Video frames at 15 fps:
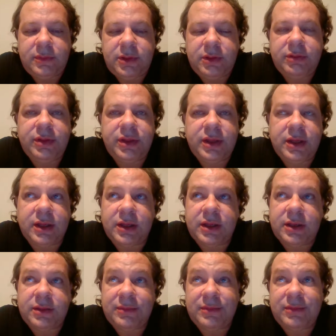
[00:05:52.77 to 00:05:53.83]
You
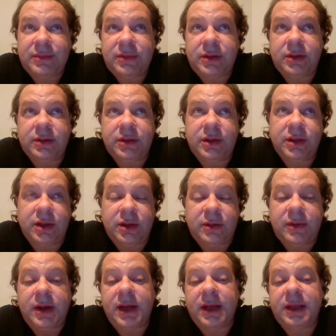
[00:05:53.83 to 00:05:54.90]
think, well,
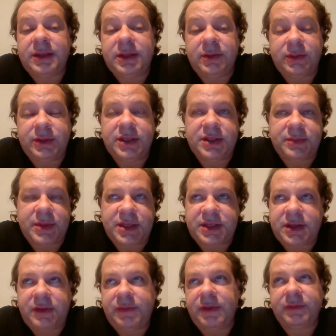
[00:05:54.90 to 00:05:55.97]
I could deal with this myself.